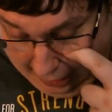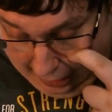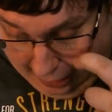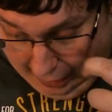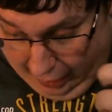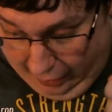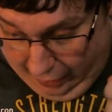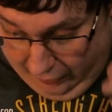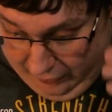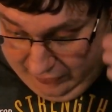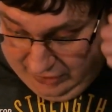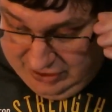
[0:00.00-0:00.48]

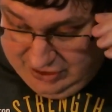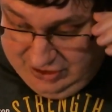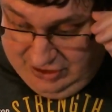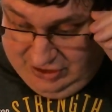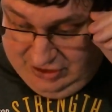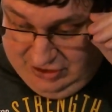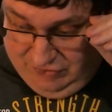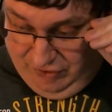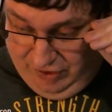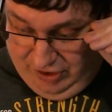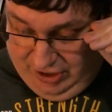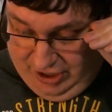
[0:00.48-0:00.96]
This
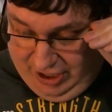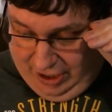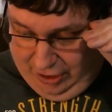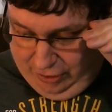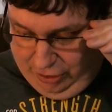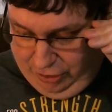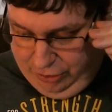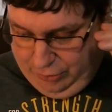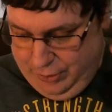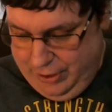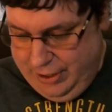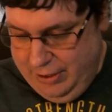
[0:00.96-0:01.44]
is for
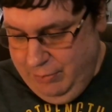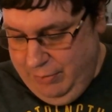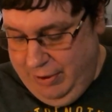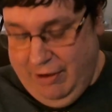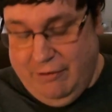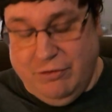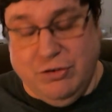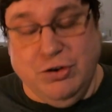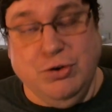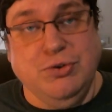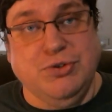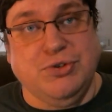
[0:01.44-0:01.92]
day 3.
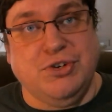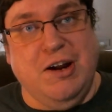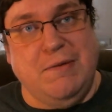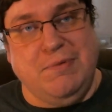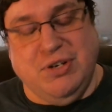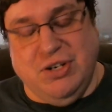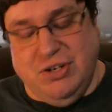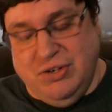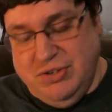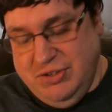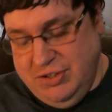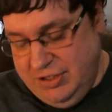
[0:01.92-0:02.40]
We have two
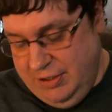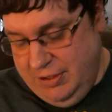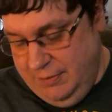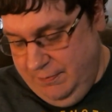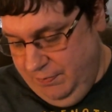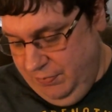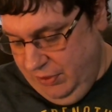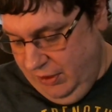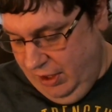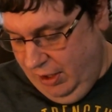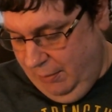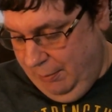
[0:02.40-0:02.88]
scriptures,
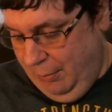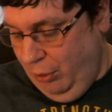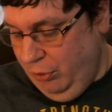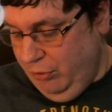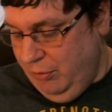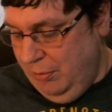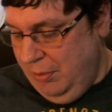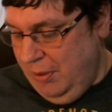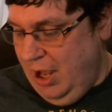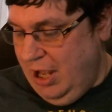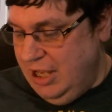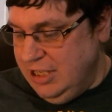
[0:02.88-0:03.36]

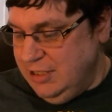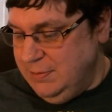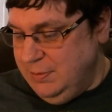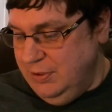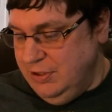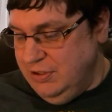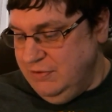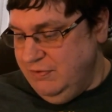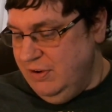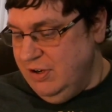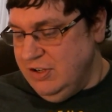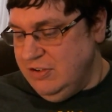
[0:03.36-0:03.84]
both from the
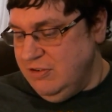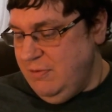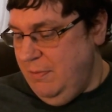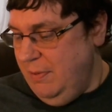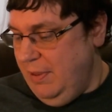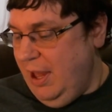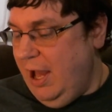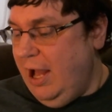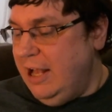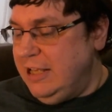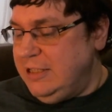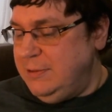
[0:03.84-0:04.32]
Gospels. First
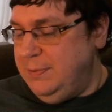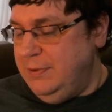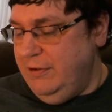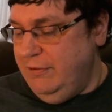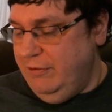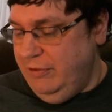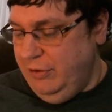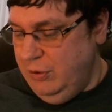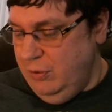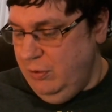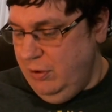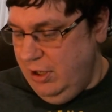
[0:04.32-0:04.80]
from the Gospel
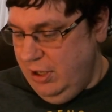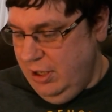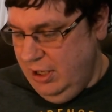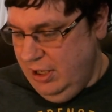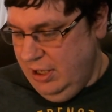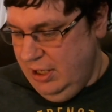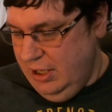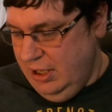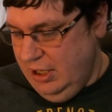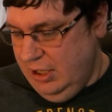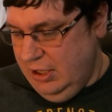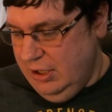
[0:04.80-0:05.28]
of Luke,
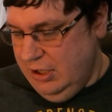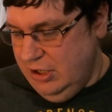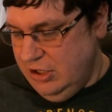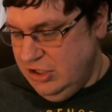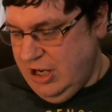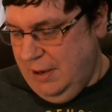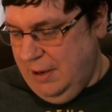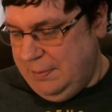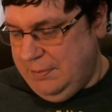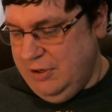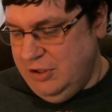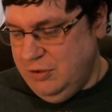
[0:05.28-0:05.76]

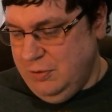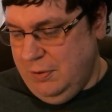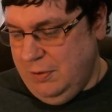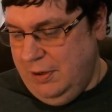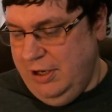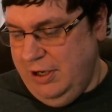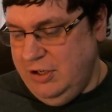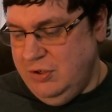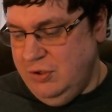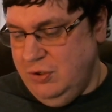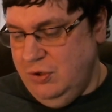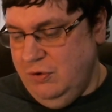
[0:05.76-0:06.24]
chapter
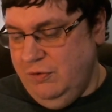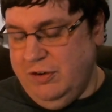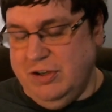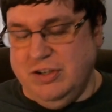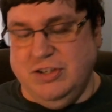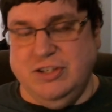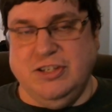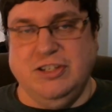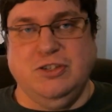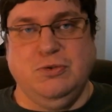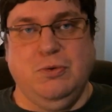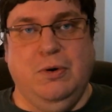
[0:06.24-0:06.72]
22,
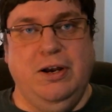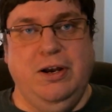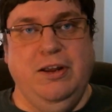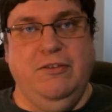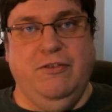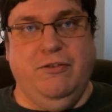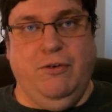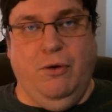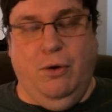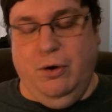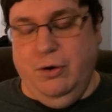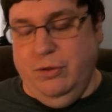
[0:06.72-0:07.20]
verses
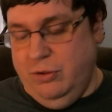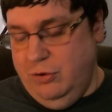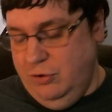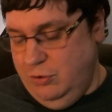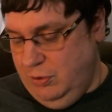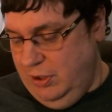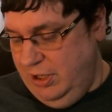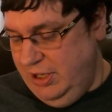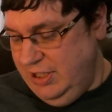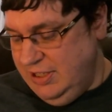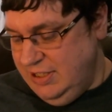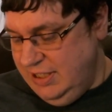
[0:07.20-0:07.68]
24 through
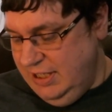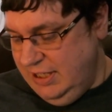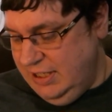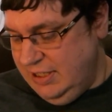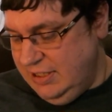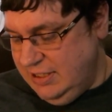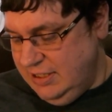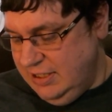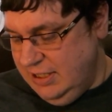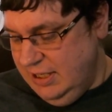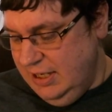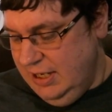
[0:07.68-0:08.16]

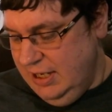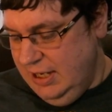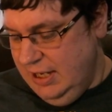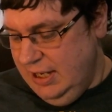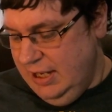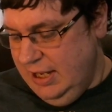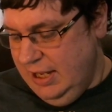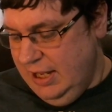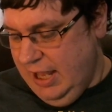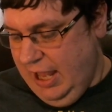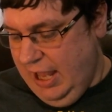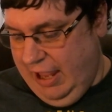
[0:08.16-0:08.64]
26.
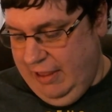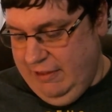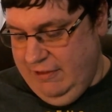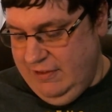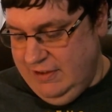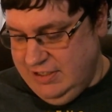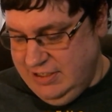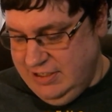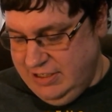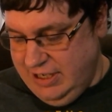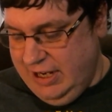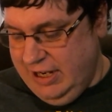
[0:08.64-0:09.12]

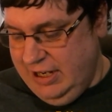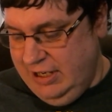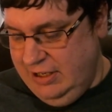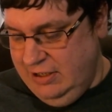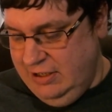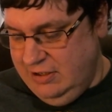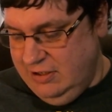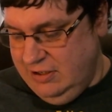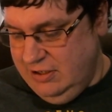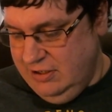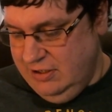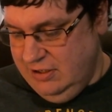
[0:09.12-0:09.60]
And the
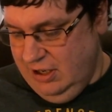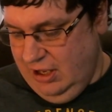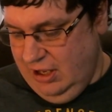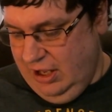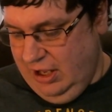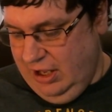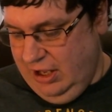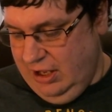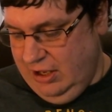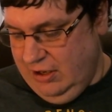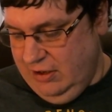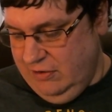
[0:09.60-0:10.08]
second
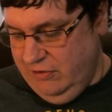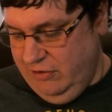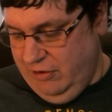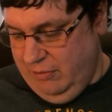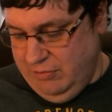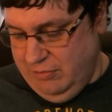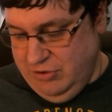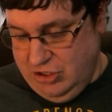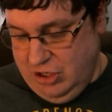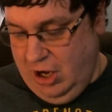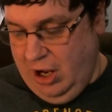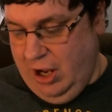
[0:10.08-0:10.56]

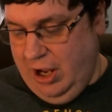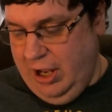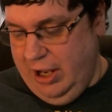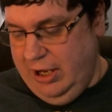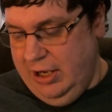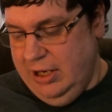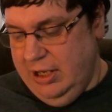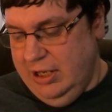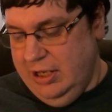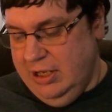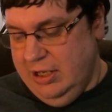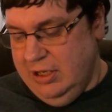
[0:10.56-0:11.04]
from
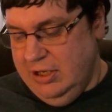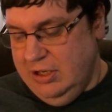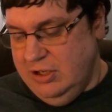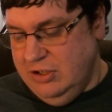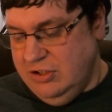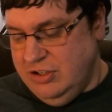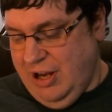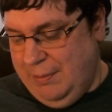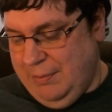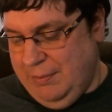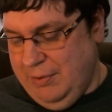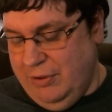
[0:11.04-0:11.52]
John,
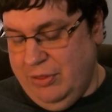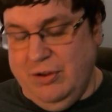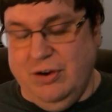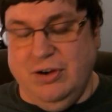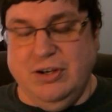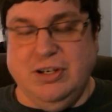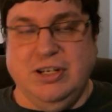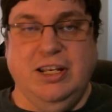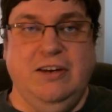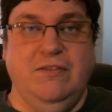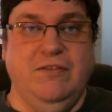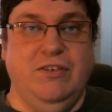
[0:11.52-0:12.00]
chapter
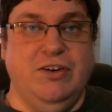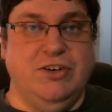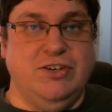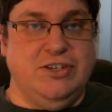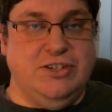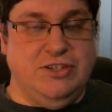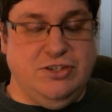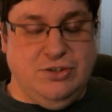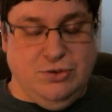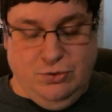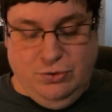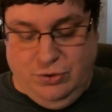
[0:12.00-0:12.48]
13,
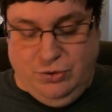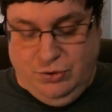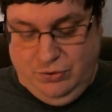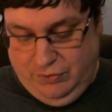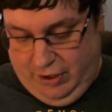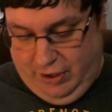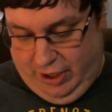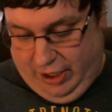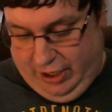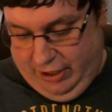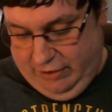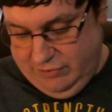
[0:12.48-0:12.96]
verses 2 through
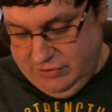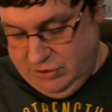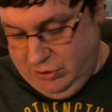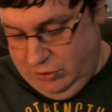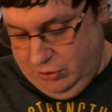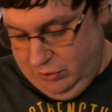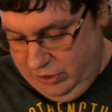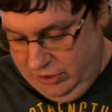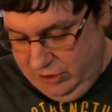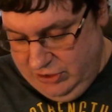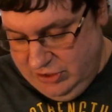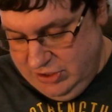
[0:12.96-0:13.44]
5.
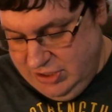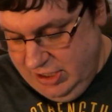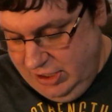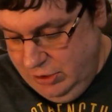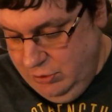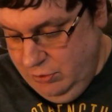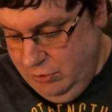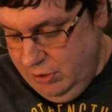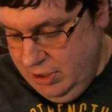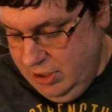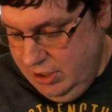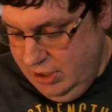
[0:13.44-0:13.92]
So here's the
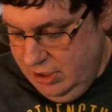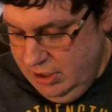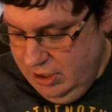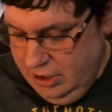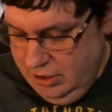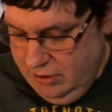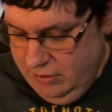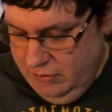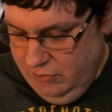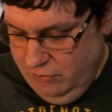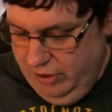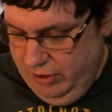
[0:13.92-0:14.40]
Luke
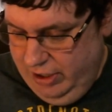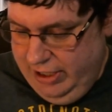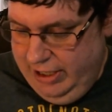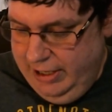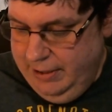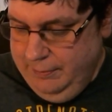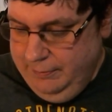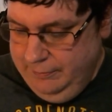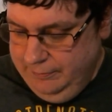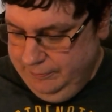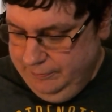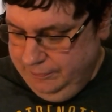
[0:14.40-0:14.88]

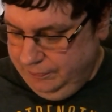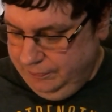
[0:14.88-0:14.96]
reading.